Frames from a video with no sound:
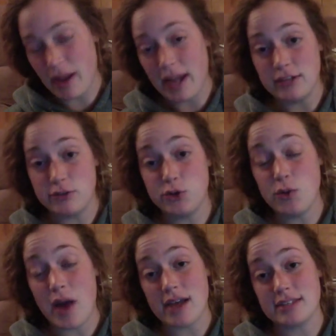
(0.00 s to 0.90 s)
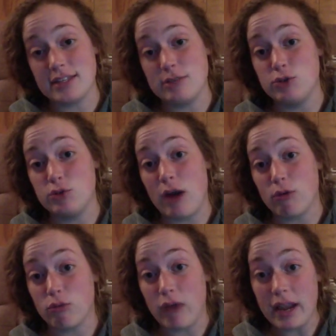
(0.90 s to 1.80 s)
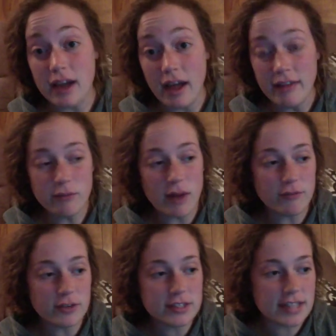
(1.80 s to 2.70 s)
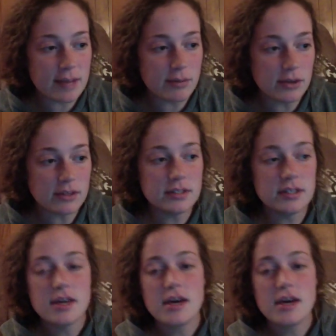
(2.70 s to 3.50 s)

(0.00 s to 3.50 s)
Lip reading: I do ask that you do not write on the reference tables,